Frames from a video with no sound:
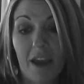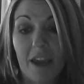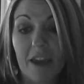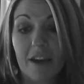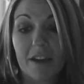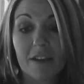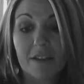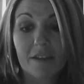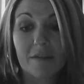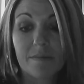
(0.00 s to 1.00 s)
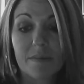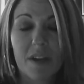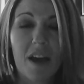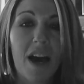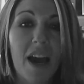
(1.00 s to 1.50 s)
And
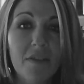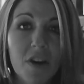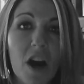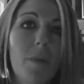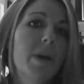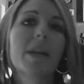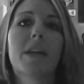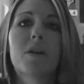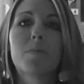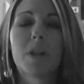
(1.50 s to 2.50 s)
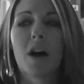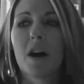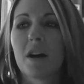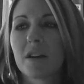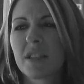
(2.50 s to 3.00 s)
I have commented on
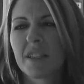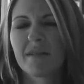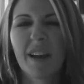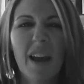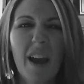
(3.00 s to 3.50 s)
blogs and